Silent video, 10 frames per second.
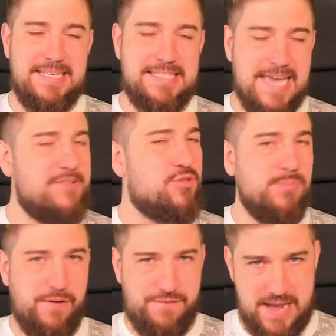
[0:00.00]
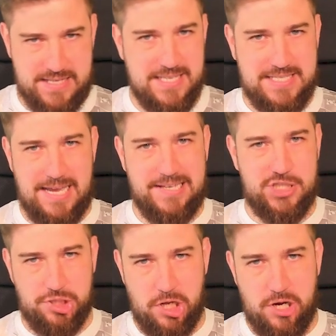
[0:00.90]
it takes up the fast attack
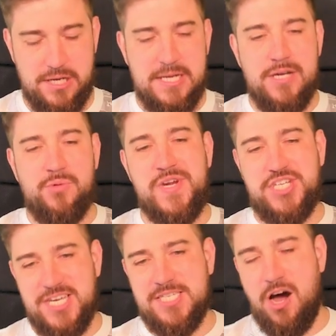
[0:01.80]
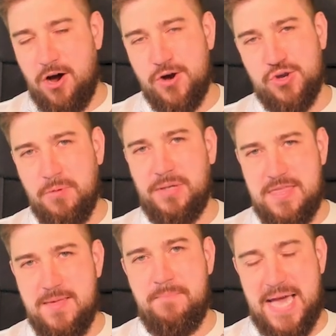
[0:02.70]
slot, which is
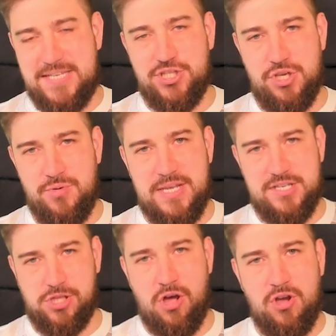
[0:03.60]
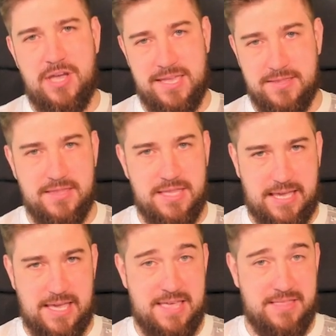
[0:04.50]
arguably the best unit slot in
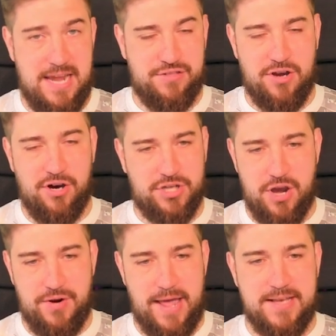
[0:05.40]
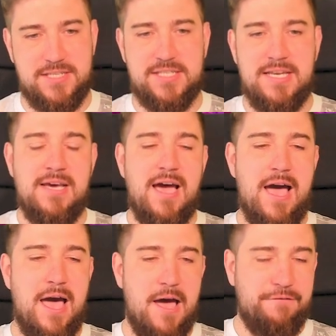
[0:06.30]
the Death Guard Codex.
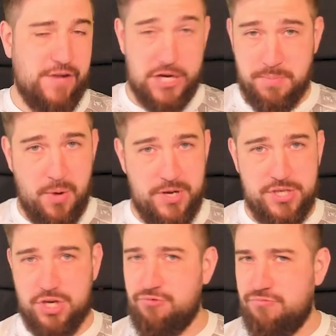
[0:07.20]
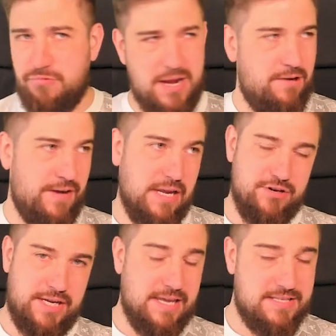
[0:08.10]
Flesh mowers are really, really
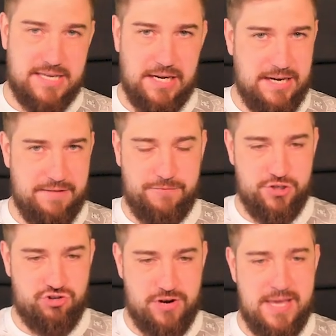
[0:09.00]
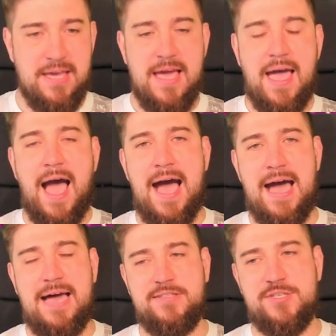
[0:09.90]
good against killing infantry,
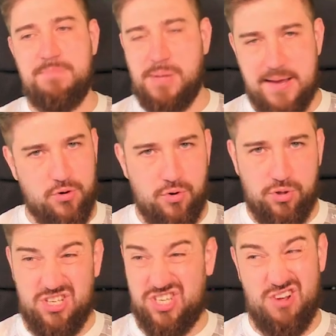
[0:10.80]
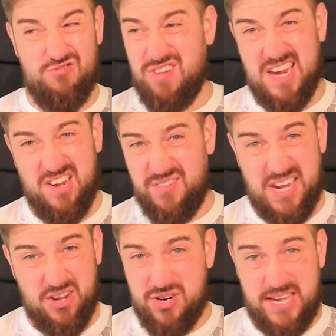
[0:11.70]
and blight haulers are really,
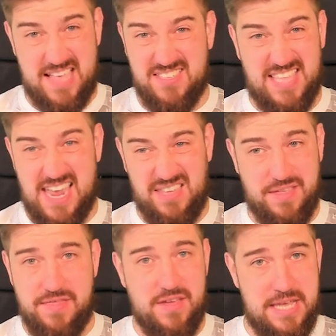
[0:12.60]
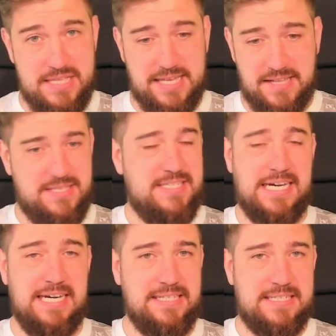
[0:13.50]
really good against anything that needs
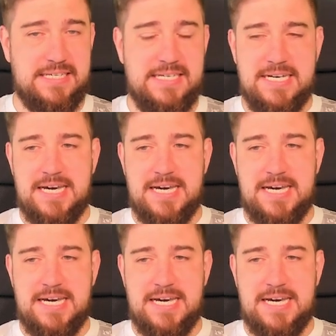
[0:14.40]
anti-tank.